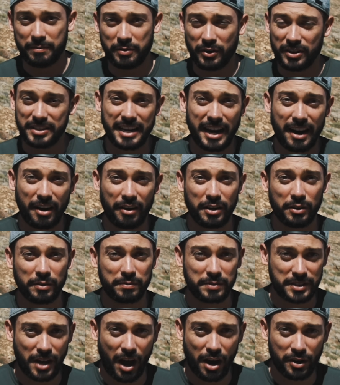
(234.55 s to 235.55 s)
If you're into aerial
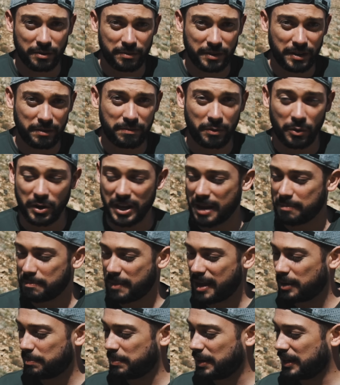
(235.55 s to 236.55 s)
photography, 48
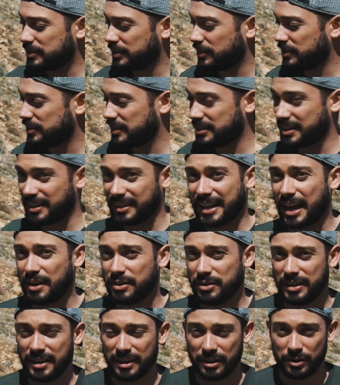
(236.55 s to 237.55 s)
megapixels is gonna allow
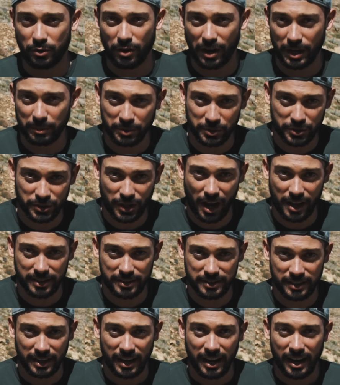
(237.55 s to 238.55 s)
you to get incredible
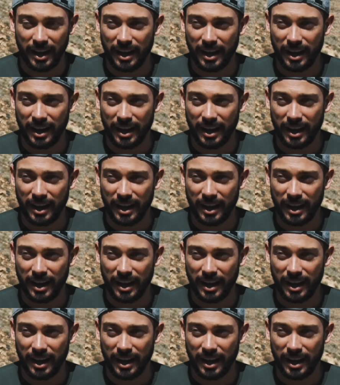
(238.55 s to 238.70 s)
shots.